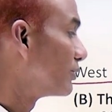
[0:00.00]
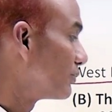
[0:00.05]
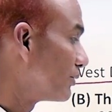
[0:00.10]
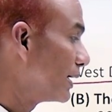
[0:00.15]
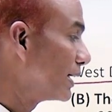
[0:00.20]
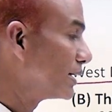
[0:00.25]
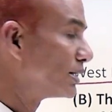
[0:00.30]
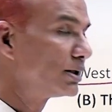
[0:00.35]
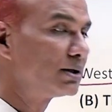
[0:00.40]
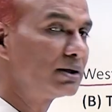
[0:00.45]

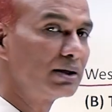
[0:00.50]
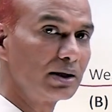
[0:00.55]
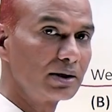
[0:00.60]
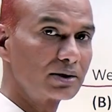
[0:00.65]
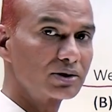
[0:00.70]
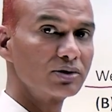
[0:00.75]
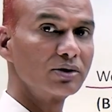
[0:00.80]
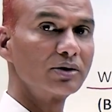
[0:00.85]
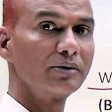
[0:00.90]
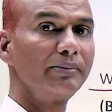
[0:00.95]
divide it.
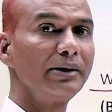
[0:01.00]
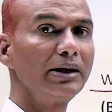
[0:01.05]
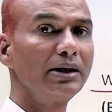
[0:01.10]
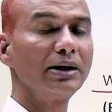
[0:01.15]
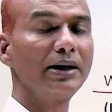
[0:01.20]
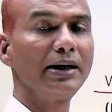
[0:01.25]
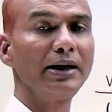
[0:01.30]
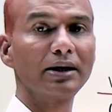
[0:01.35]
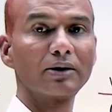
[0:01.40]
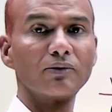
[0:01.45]
It shouldn't be
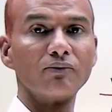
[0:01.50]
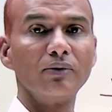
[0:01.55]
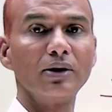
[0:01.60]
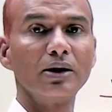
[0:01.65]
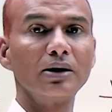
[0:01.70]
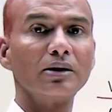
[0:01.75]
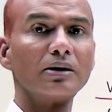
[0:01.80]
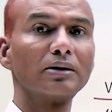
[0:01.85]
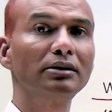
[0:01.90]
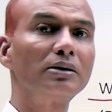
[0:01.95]
like
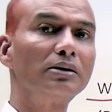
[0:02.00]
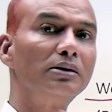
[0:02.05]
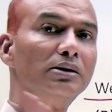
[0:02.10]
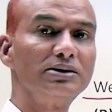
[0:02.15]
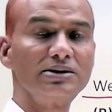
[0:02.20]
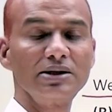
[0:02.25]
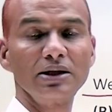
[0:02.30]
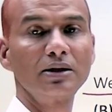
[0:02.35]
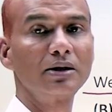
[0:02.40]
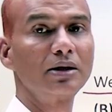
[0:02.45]
a
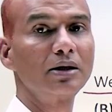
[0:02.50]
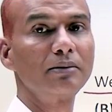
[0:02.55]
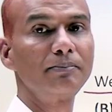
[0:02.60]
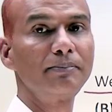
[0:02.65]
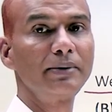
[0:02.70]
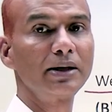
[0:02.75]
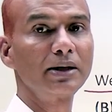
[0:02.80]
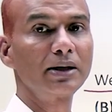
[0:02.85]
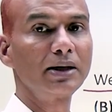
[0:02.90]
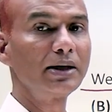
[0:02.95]
single
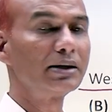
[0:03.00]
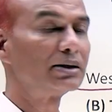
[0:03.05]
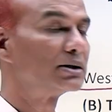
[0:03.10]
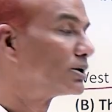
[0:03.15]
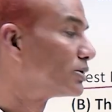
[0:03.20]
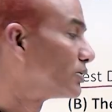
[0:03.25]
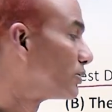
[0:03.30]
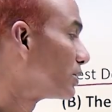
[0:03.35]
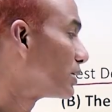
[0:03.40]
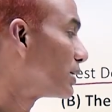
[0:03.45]
para in
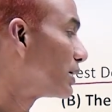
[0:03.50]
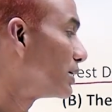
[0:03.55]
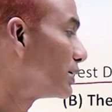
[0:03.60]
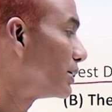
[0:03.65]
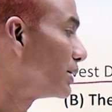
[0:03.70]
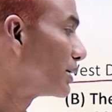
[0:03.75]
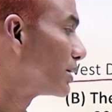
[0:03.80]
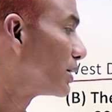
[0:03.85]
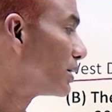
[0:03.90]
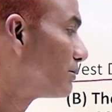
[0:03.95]
the whole
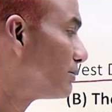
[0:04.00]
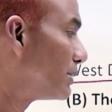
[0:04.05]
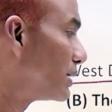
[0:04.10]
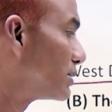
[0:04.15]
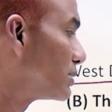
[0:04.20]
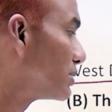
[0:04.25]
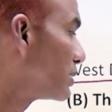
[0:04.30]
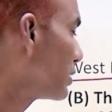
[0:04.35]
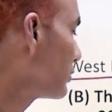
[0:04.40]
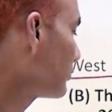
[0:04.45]
article.
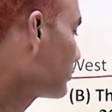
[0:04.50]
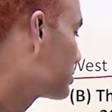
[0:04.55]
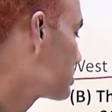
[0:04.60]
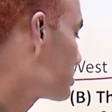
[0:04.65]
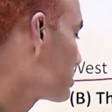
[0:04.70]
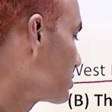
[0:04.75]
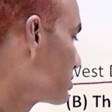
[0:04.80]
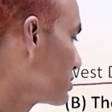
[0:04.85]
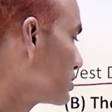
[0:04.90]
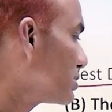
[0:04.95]
Better, I would
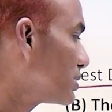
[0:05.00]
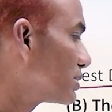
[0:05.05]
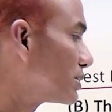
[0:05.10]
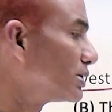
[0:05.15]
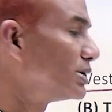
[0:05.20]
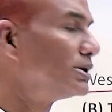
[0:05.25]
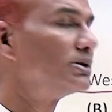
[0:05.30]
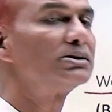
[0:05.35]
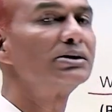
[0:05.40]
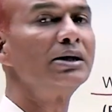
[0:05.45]
suggest at
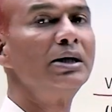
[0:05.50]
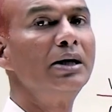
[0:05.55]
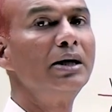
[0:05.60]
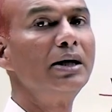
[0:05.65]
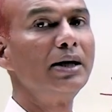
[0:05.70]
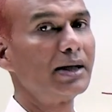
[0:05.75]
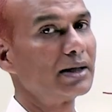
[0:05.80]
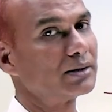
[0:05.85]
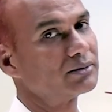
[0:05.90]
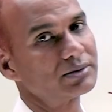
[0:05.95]
least
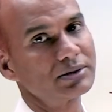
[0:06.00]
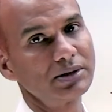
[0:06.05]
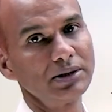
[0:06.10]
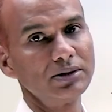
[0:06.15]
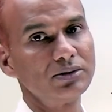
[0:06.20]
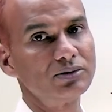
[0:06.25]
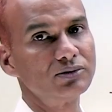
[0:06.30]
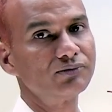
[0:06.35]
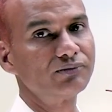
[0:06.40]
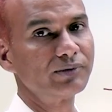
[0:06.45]
have 3
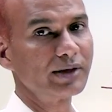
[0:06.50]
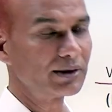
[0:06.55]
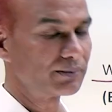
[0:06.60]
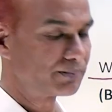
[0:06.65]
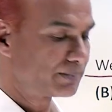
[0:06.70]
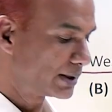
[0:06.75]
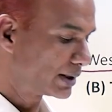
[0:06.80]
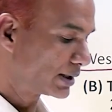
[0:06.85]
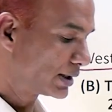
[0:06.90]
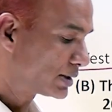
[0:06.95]
to 5
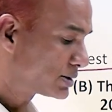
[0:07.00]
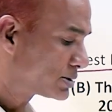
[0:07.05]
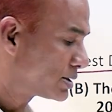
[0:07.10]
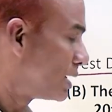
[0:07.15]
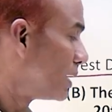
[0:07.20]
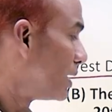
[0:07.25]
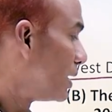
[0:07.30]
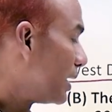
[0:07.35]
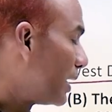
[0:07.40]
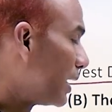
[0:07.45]
paras.
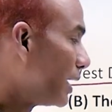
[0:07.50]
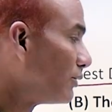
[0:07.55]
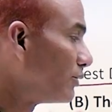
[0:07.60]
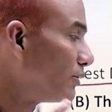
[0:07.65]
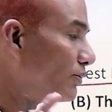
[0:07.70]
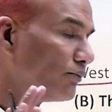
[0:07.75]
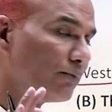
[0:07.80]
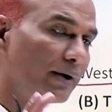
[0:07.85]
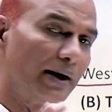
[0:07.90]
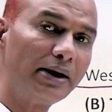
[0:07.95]
Have
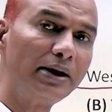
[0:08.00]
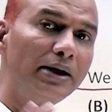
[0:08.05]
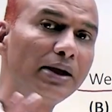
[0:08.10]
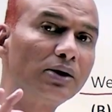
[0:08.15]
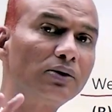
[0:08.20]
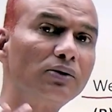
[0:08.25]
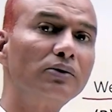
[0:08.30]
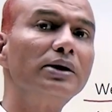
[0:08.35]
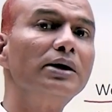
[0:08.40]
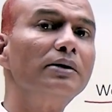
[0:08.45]
a very
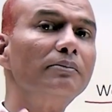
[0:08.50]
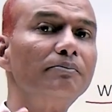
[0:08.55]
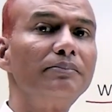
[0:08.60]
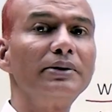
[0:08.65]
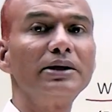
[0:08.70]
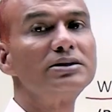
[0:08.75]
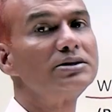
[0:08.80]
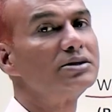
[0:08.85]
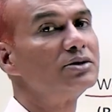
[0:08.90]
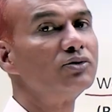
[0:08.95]
good
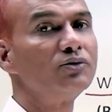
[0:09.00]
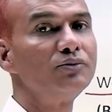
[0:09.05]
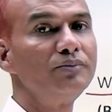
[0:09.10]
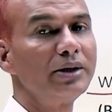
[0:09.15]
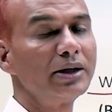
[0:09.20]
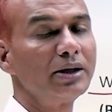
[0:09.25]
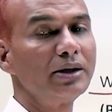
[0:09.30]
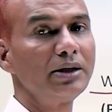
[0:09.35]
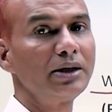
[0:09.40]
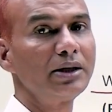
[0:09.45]
impressive
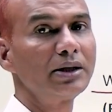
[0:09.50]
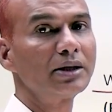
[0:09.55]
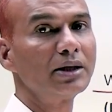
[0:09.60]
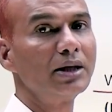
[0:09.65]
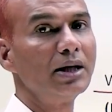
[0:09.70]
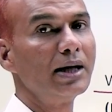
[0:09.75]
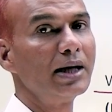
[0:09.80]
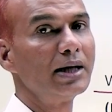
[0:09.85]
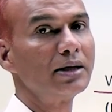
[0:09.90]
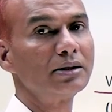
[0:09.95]
beginning
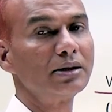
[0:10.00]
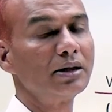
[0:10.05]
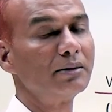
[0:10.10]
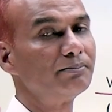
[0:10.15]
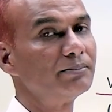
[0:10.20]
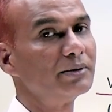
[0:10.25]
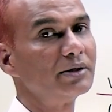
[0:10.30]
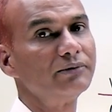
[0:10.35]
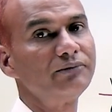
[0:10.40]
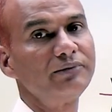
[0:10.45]
and a
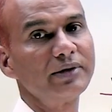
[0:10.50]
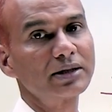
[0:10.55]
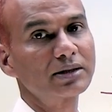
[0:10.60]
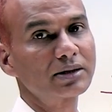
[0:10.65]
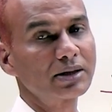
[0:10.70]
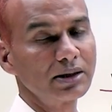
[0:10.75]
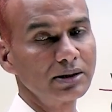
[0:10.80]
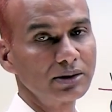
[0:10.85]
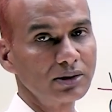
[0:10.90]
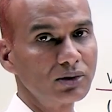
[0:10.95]
perfect
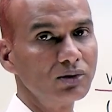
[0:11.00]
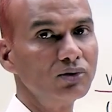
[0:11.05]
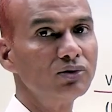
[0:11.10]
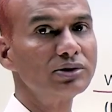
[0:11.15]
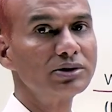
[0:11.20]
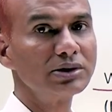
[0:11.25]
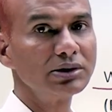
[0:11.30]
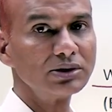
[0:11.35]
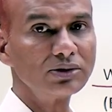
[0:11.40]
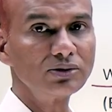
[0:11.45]

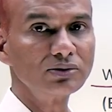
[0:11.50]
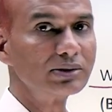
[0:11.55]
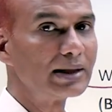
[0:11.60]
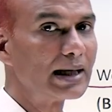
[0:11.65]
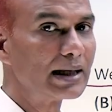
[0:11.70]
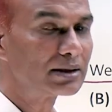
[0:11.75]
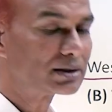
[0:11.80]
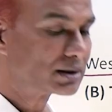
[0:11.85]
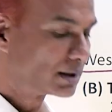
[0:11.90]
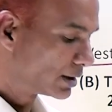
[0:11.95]
conclusion to
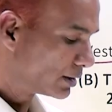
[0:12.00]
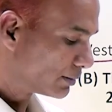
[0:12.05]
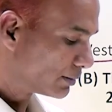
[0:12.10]
that